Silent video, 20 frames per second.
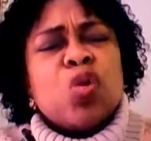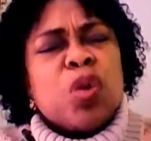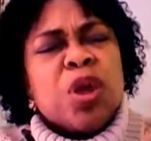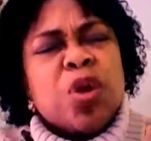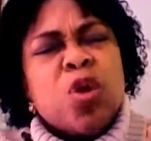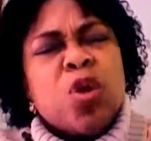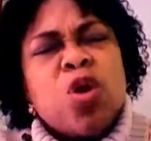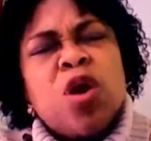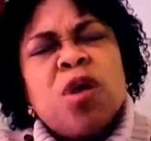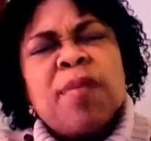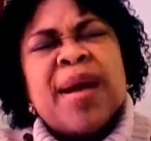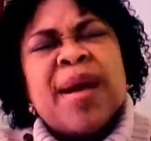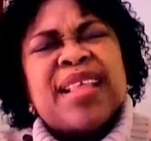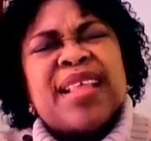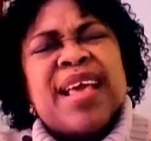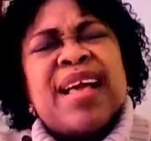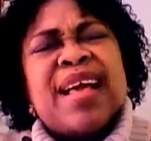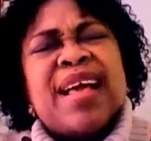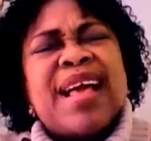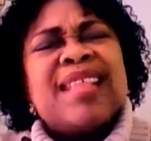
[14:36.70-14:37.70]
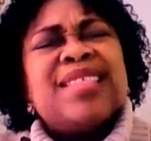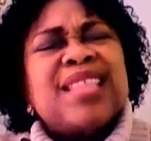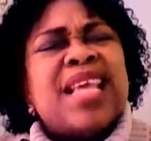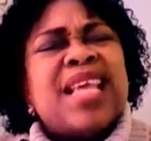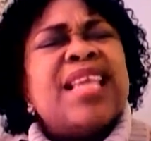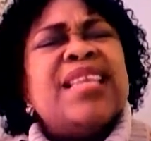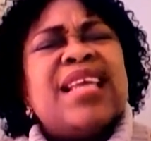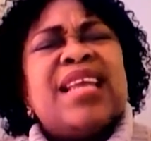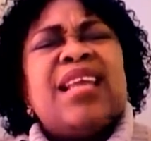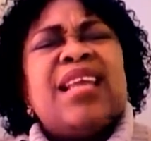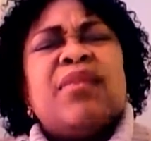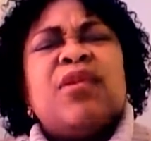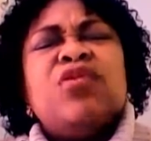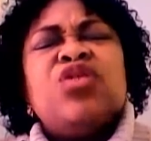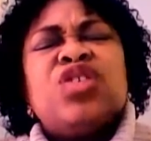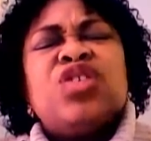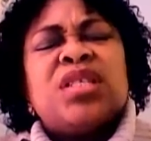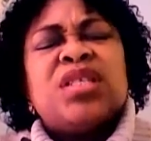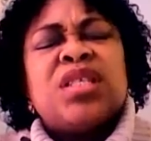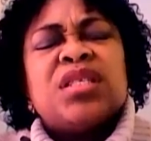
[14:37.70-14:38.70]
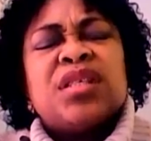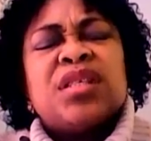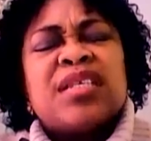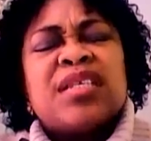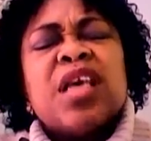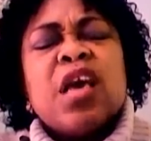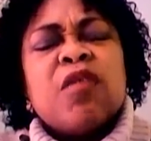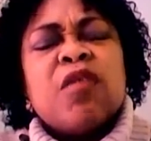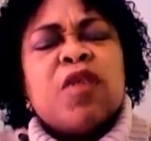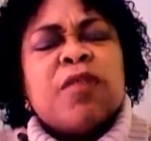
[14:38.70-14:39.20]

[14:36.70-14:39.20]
We hold back their hands in the name of Jesus Christ.